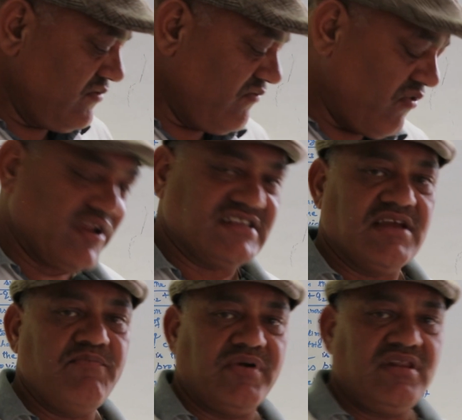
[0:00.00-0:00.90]
For
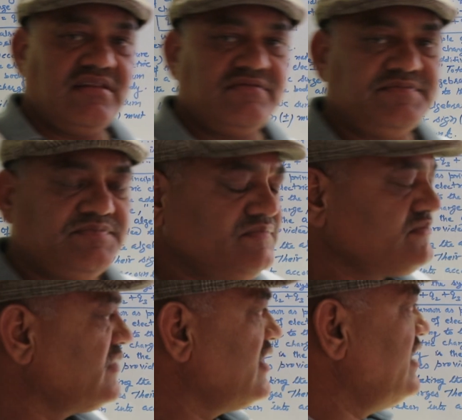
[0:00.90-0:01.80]
example,
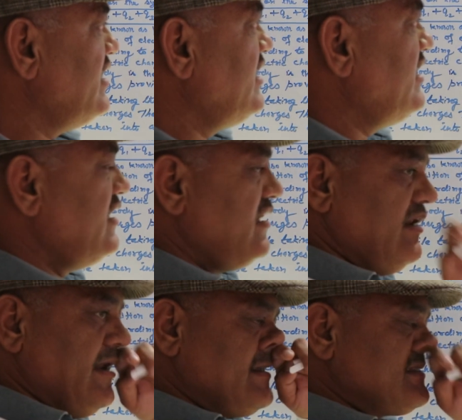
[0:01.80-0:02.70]

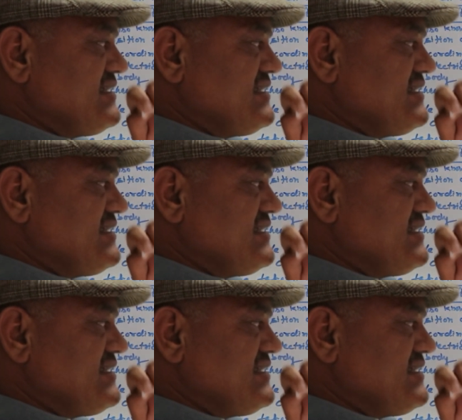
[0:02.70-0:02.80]
let us